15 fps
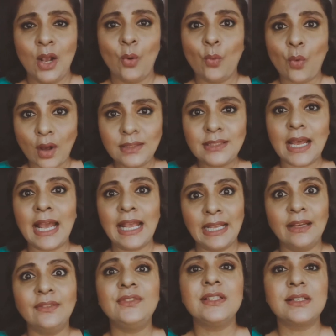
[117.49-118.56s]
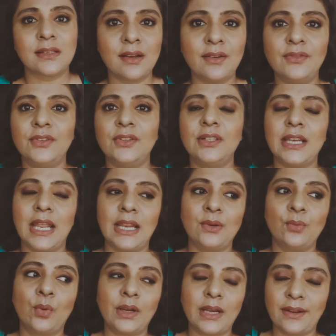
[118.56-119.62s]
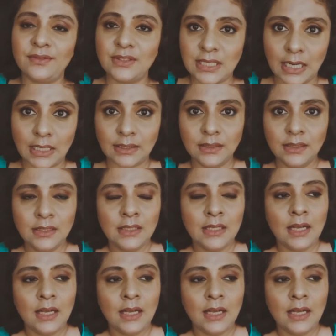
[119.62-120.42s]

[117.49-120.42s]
what I have discovered and what I've done.